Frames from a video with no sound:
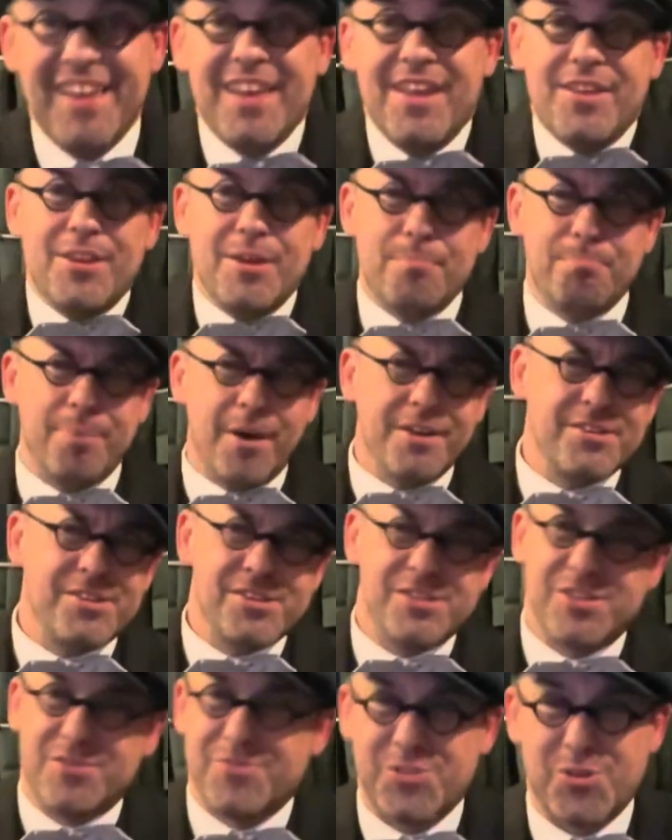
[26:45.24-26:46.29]
the
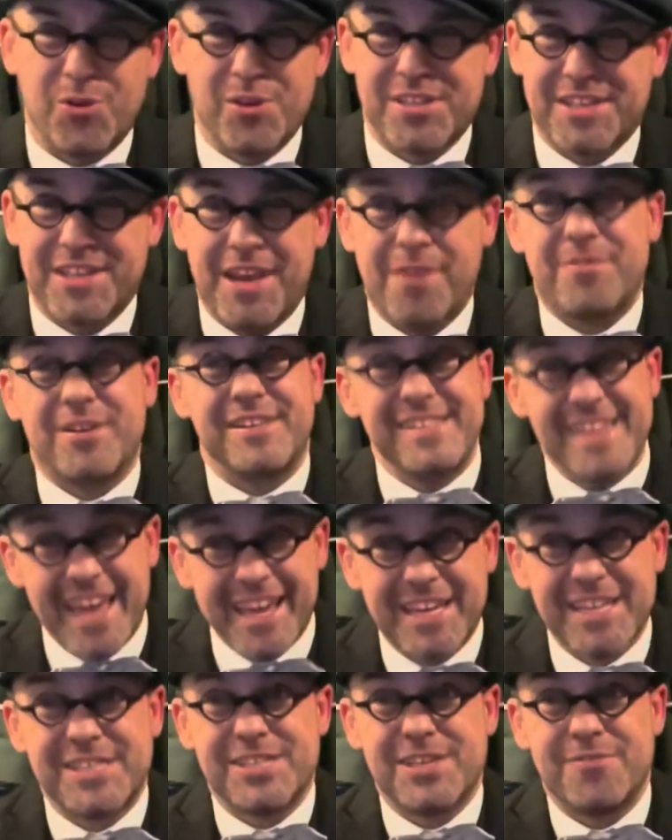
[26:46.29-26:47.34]
abundance of choice can have a
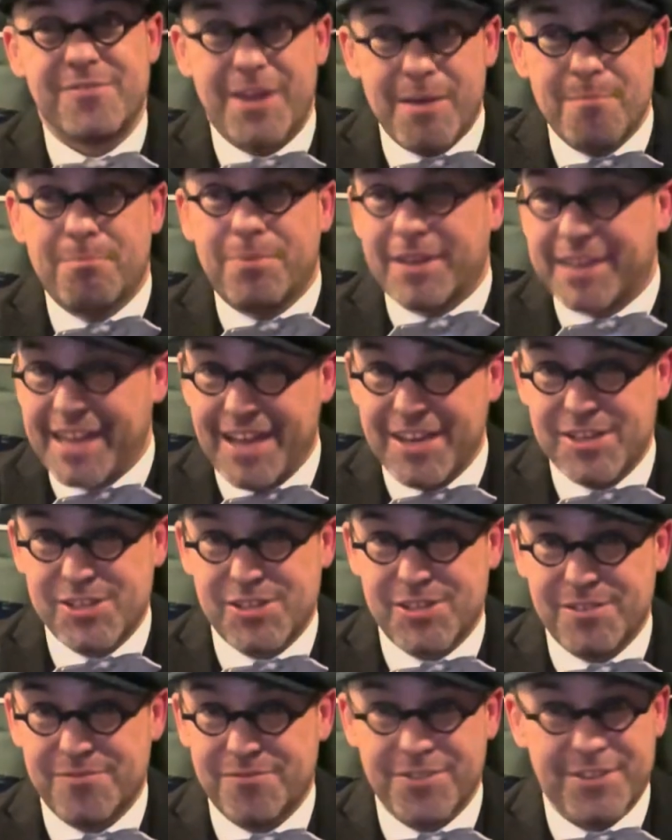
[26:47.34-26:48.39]
negative
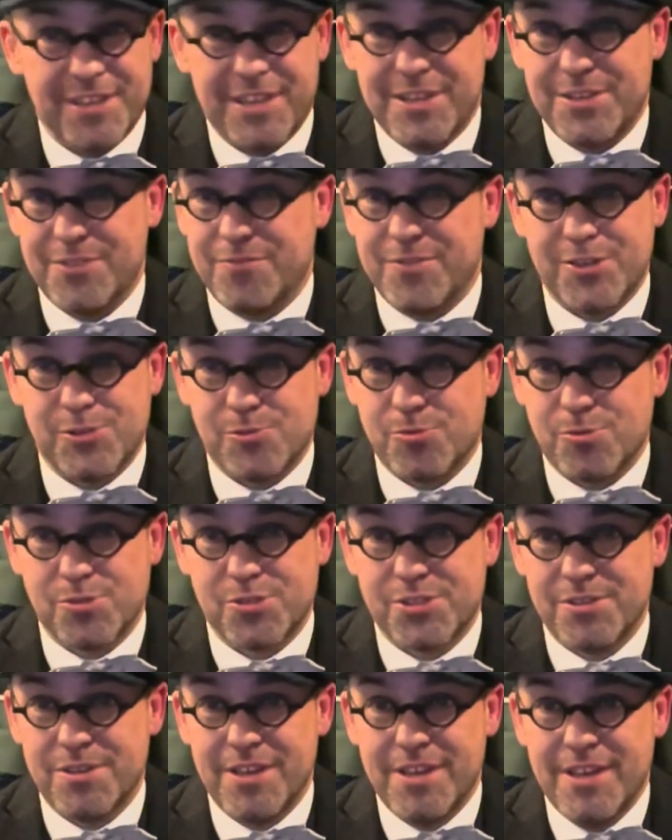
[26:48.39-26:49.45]
implication for the individual's
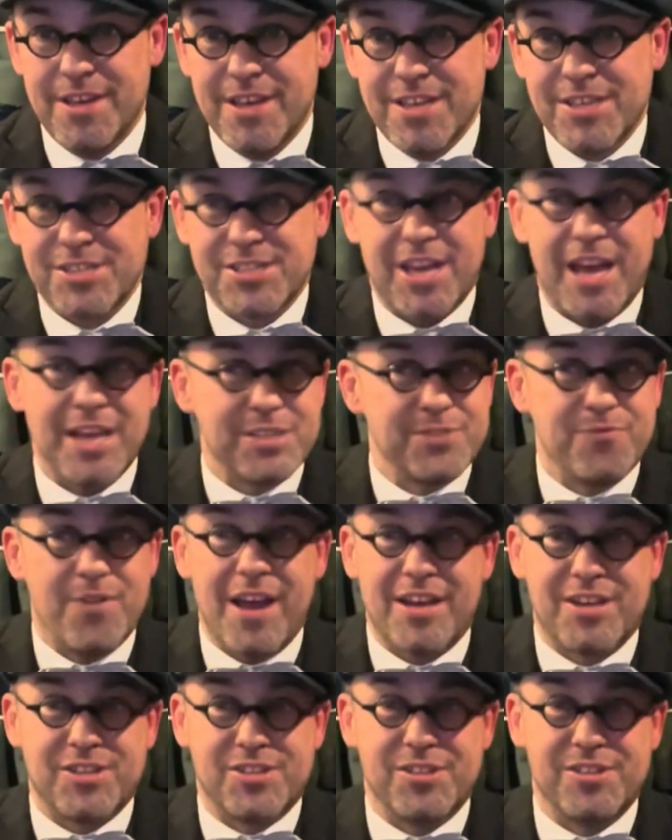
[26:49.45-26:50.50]

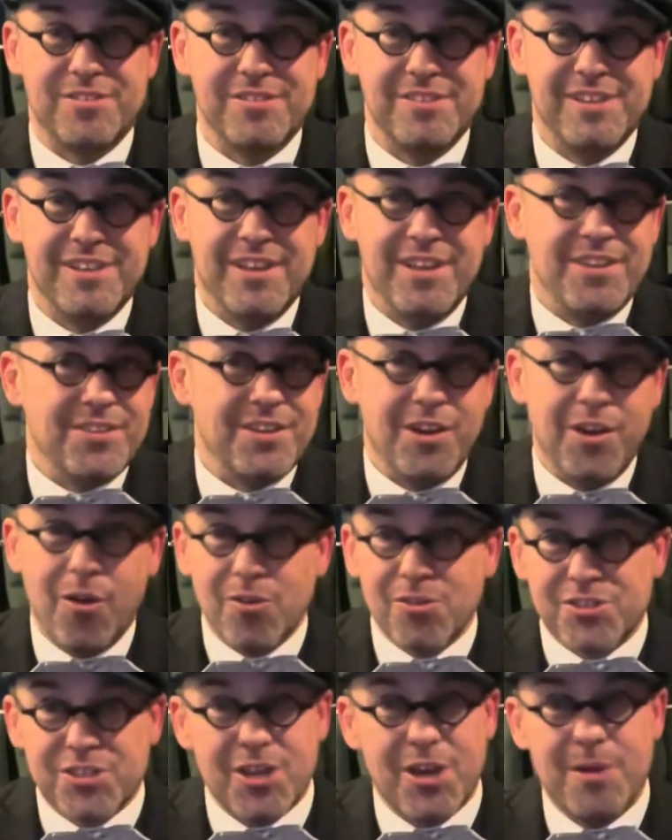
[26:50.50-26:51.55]
satisfaction, the
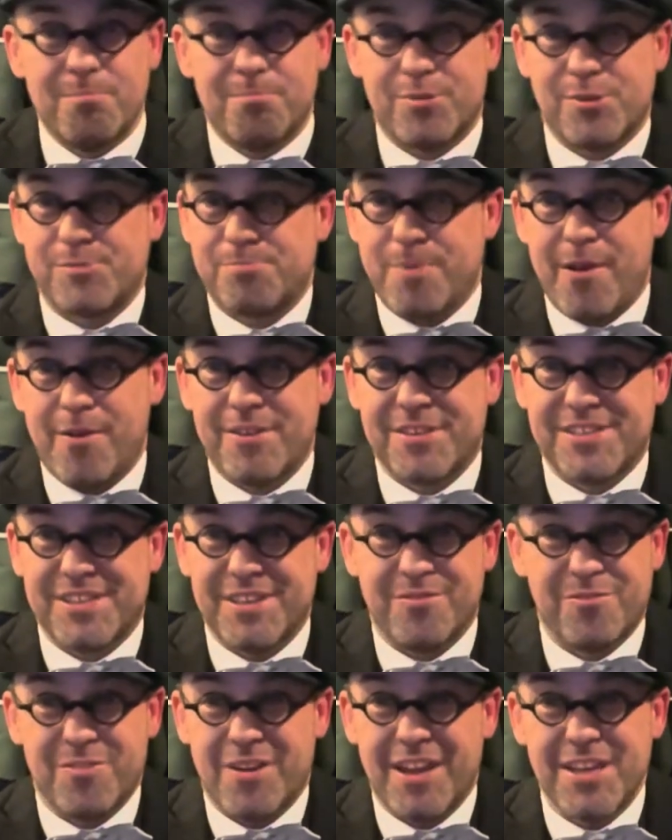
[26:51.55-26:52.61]
long-term prosperity of
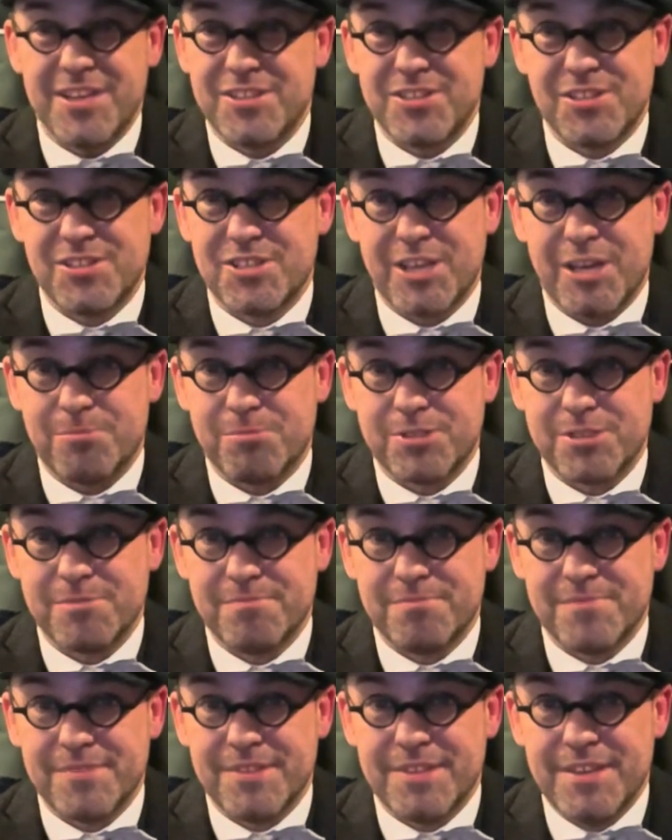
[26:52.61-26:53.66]
relationships.
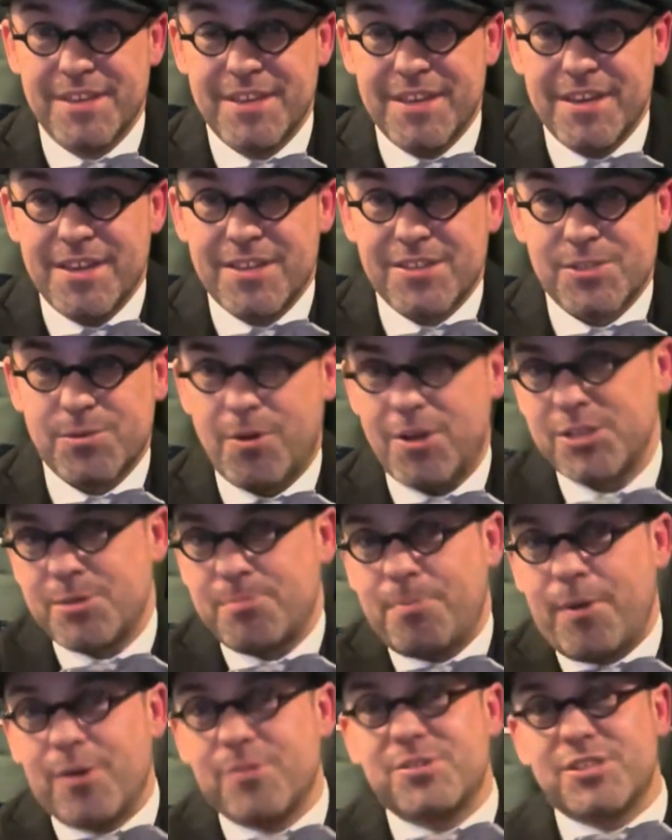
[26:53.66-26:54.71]
So I
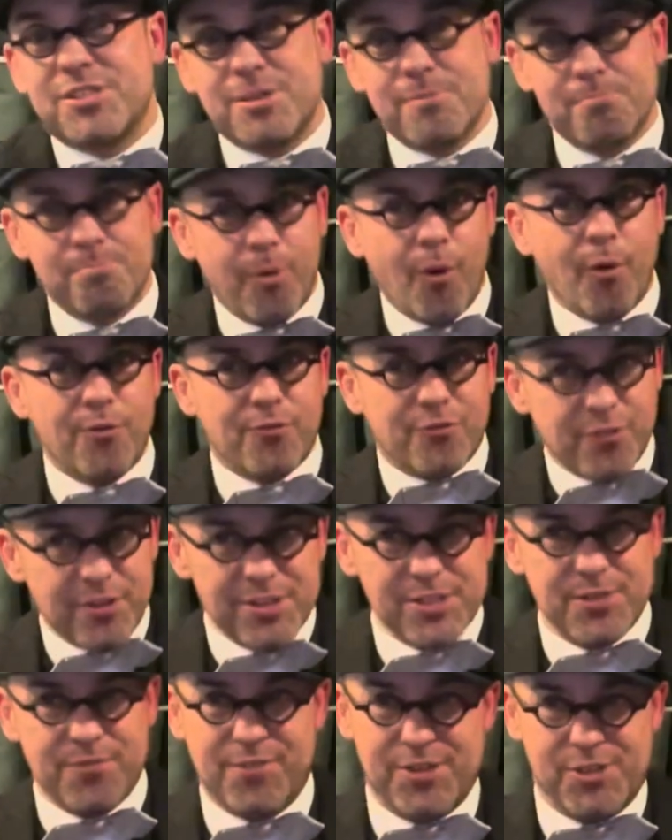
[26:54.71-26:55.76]
suppose it's important for
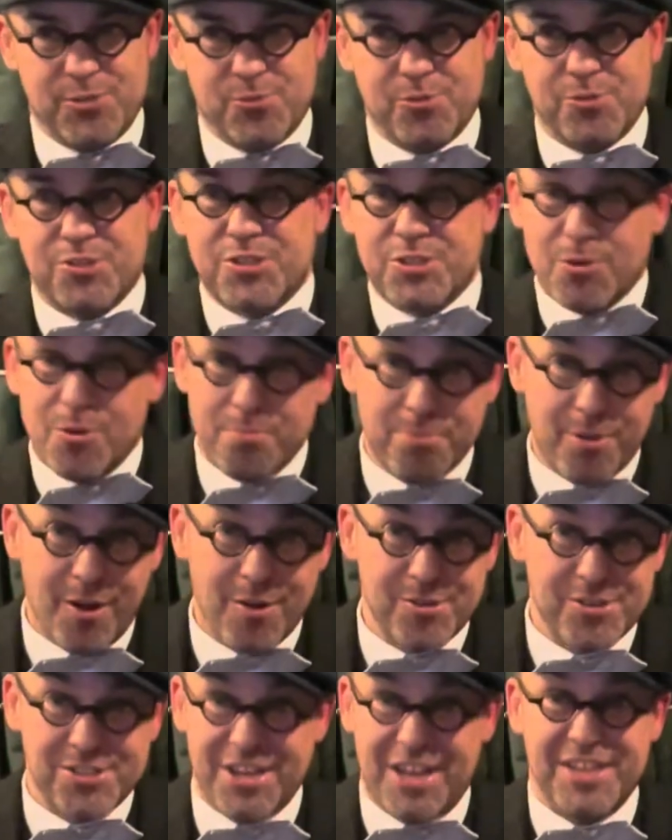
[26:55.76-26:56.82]
individuals to
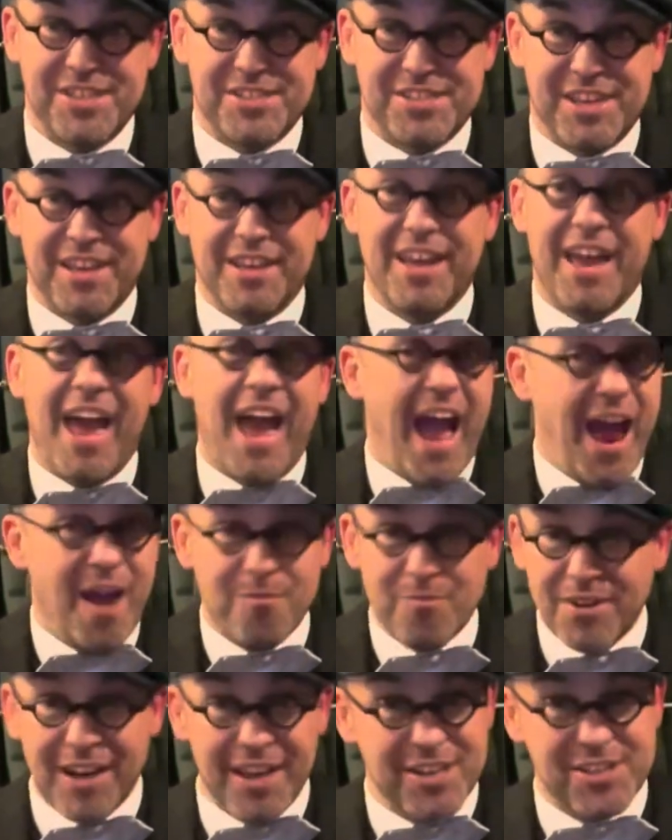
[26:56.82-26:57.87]
approach dating and
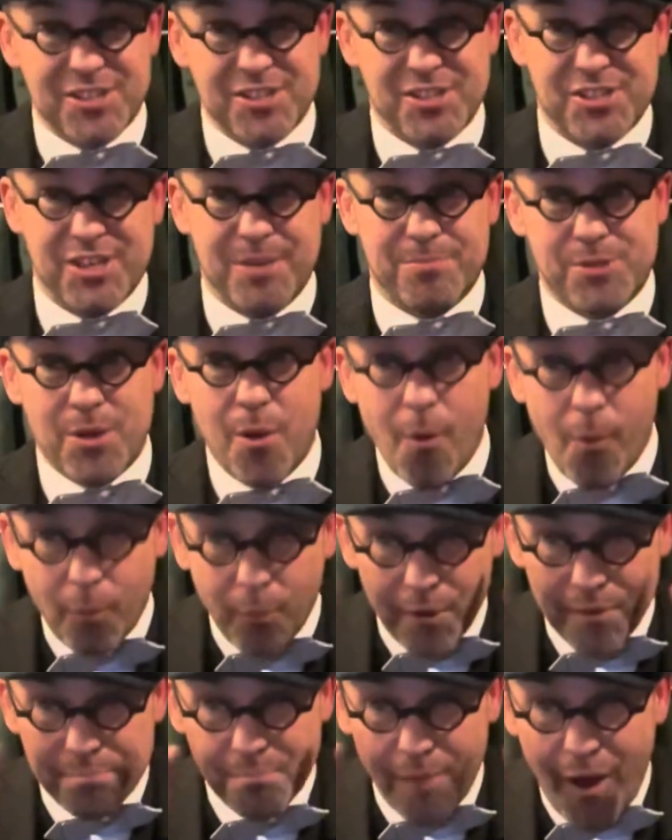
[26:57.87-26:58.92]
relationships
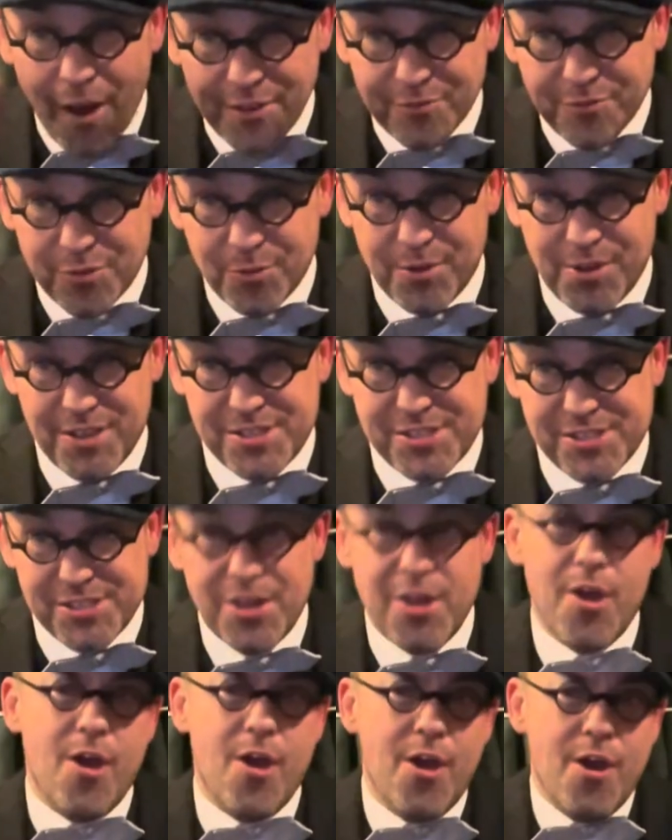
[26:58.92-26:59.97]
with mindfulness,
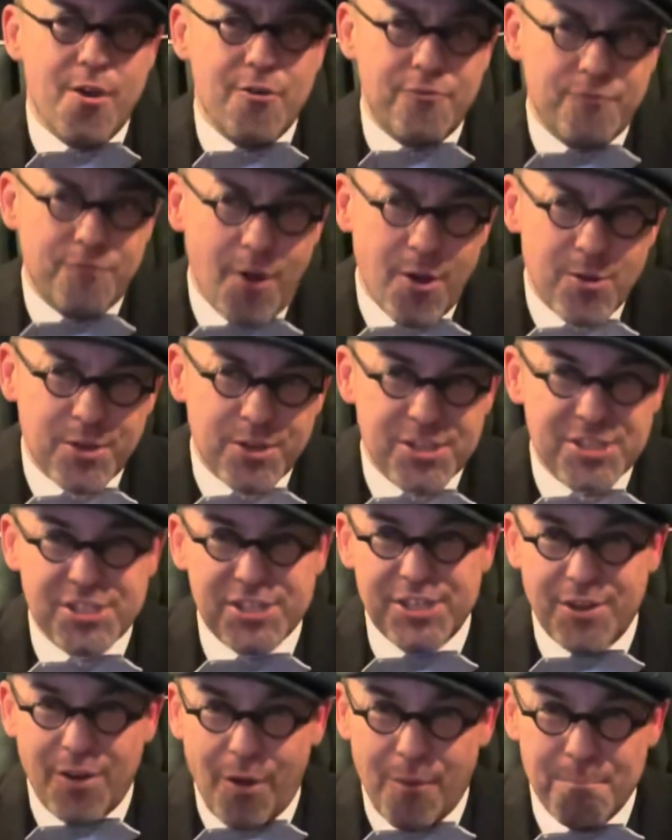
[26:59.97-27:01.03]

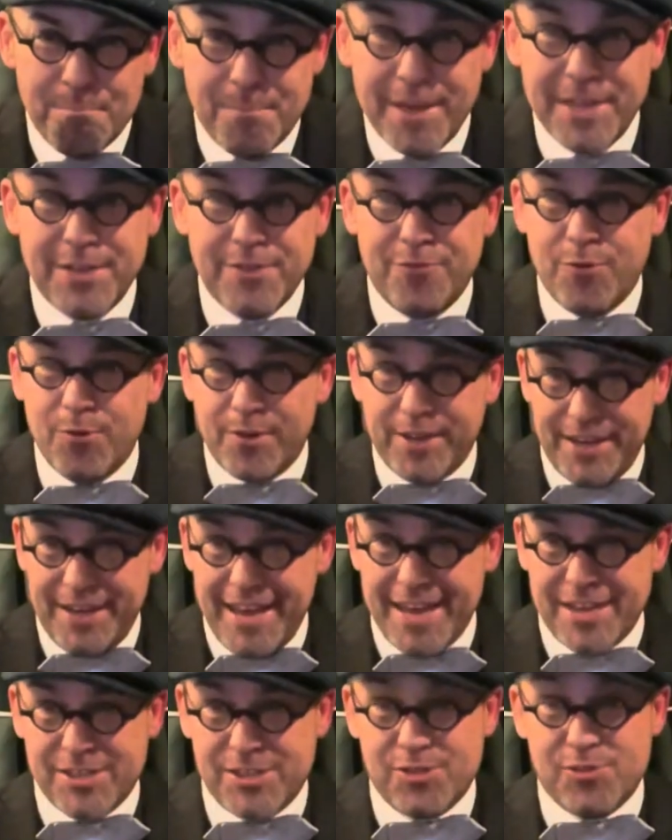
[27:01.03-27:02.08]
focusing on meaningful
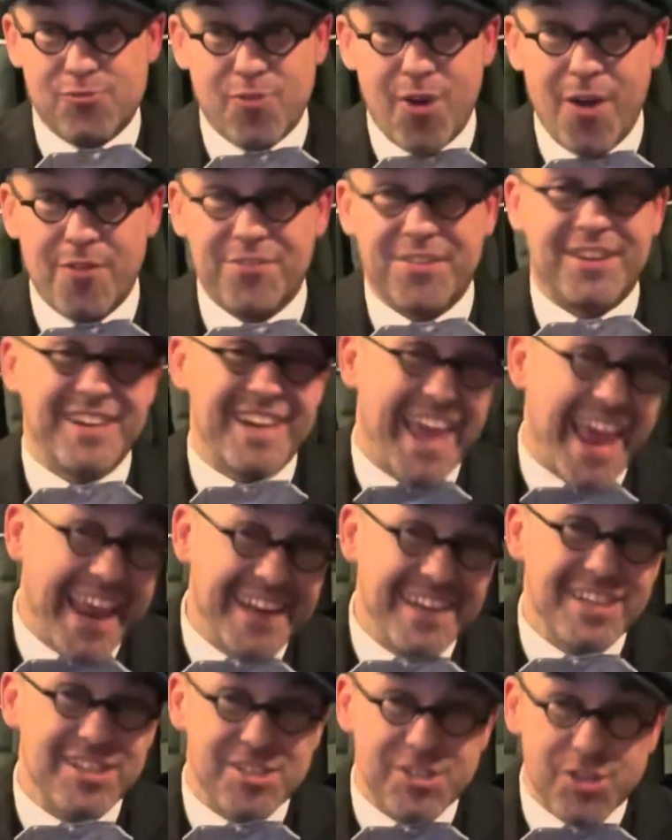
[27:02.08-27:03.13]
connections rather than endless